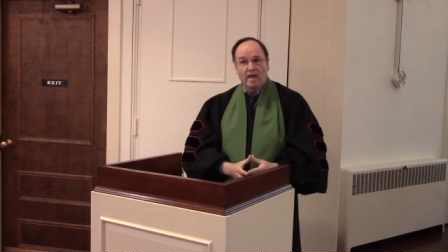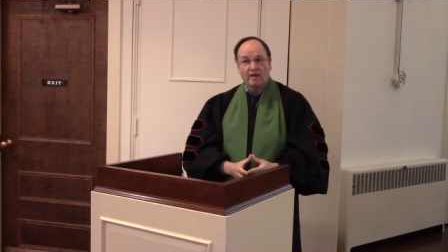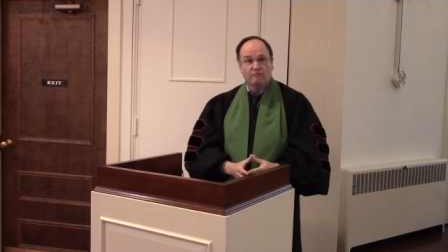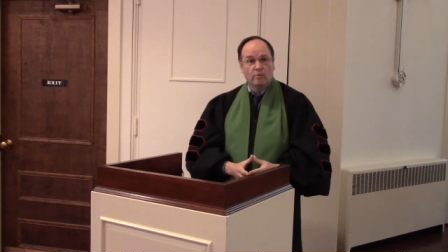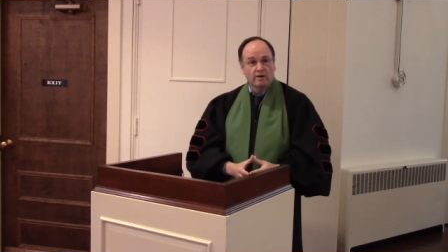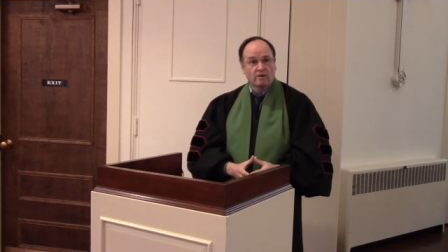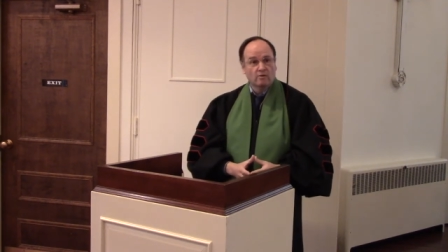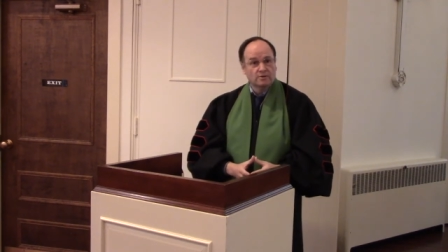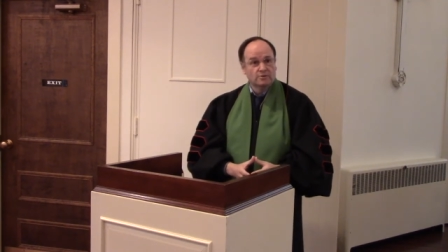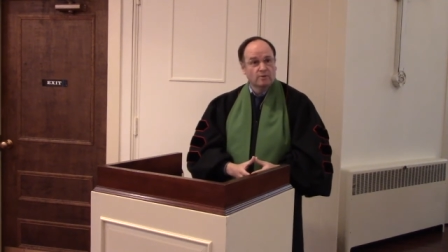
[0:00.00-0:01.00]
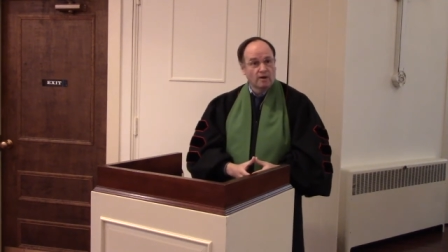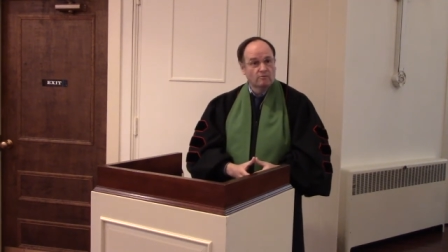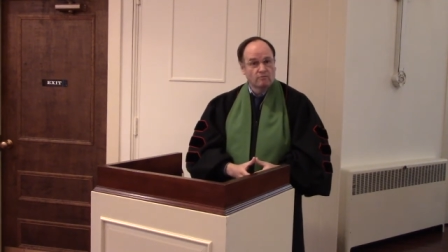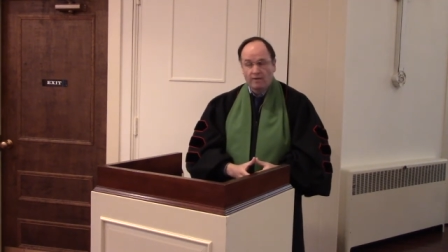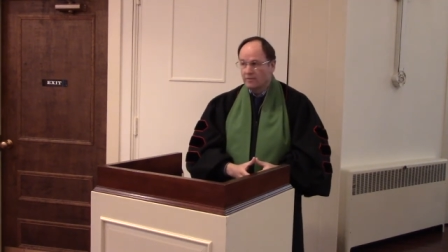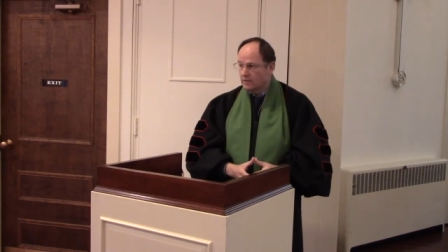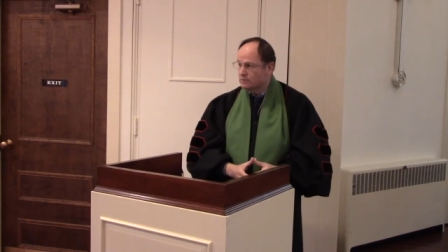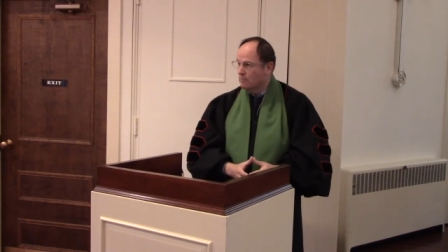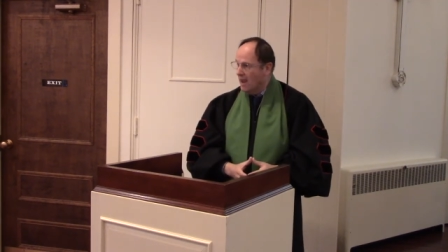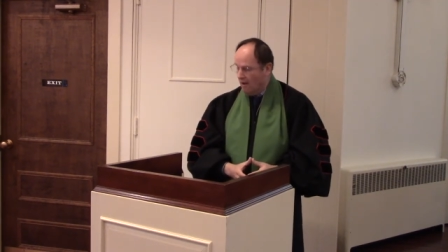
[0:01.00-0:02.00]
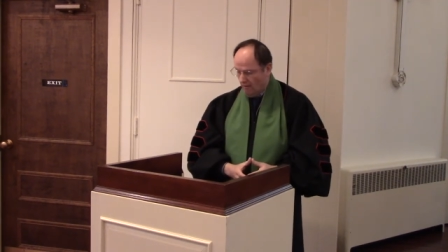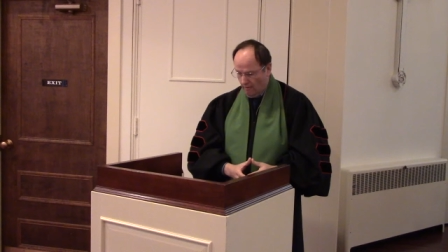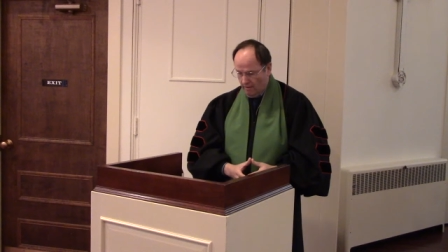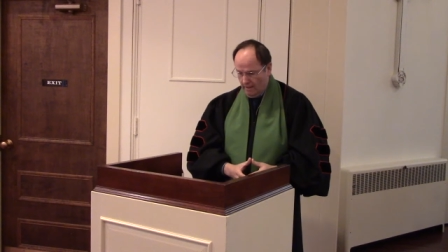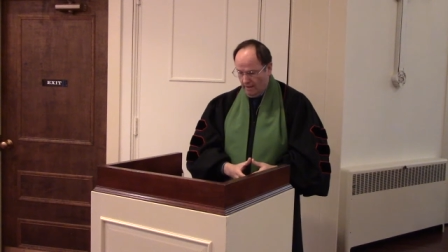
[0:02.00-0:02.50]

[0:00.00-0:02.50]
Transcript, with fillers: if we are going to outrun this bear.